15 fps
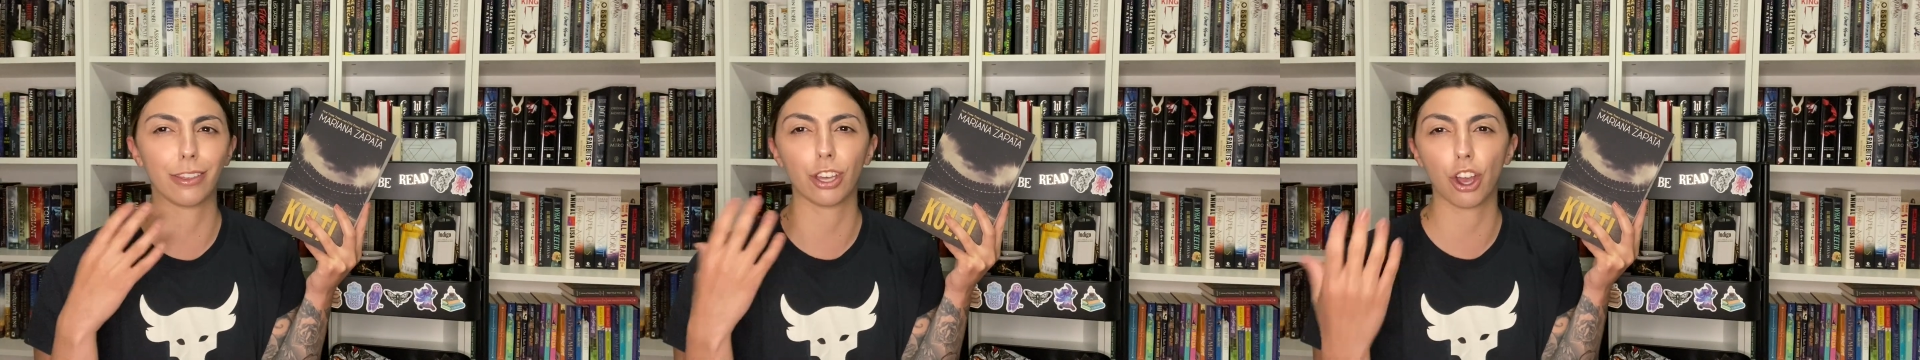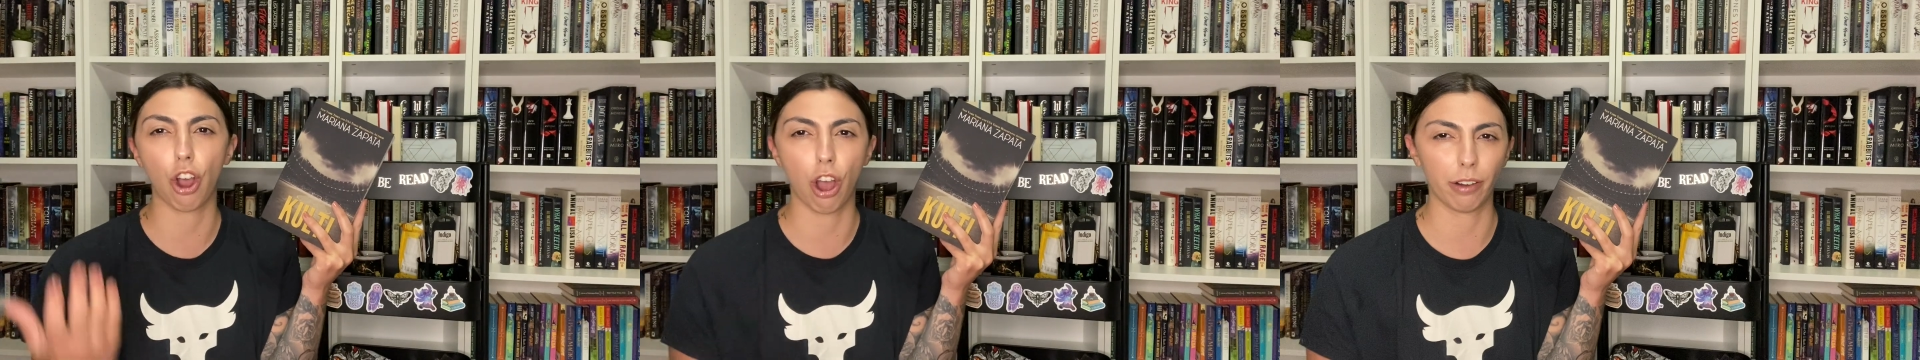
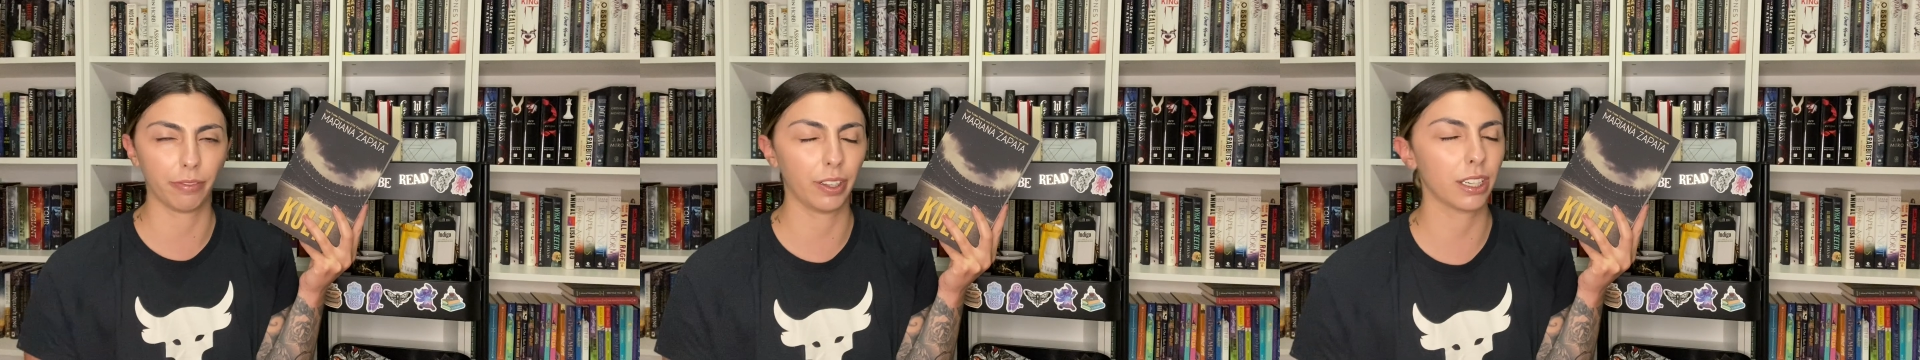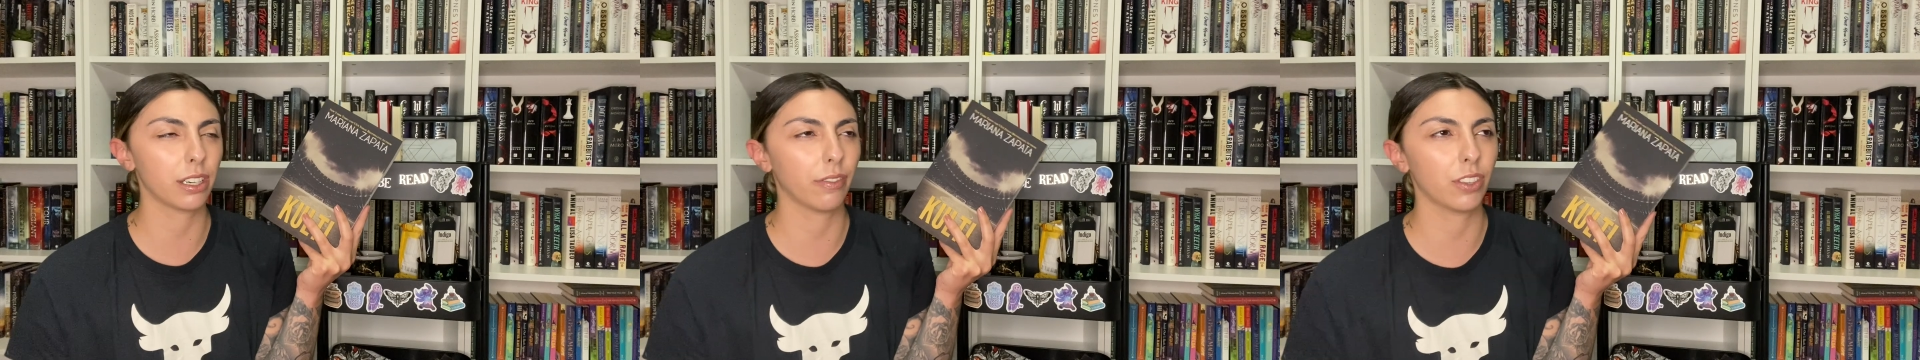the
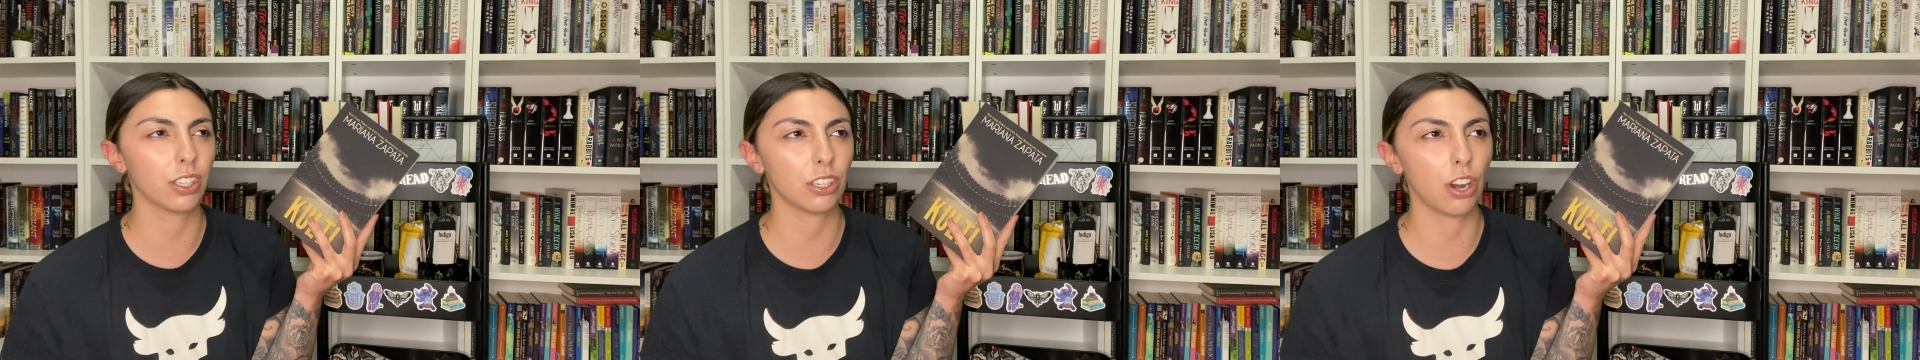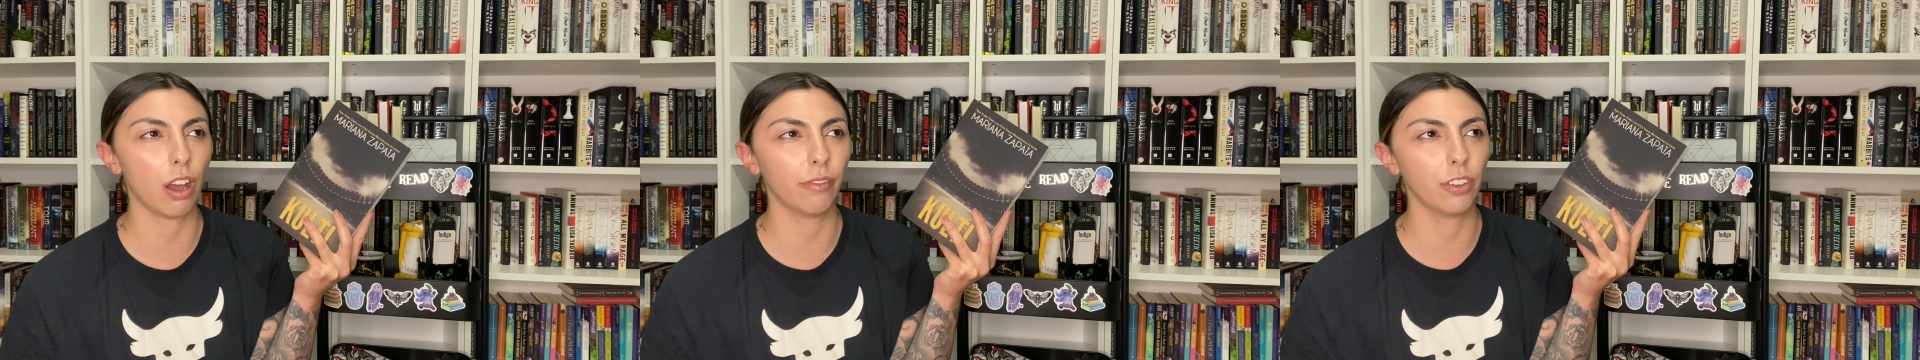conflict of this
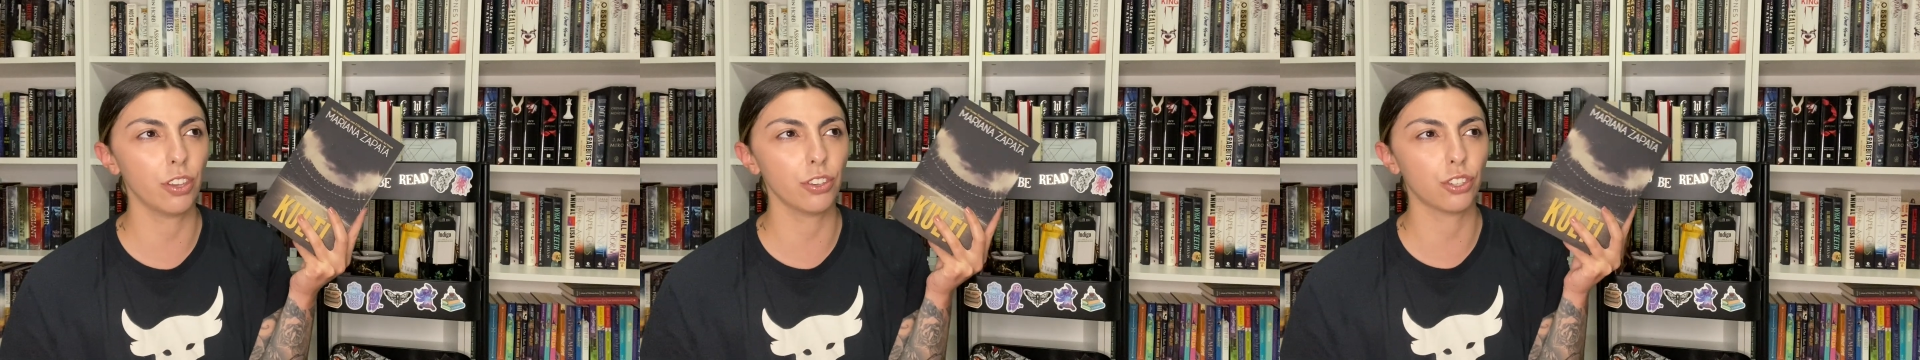novel.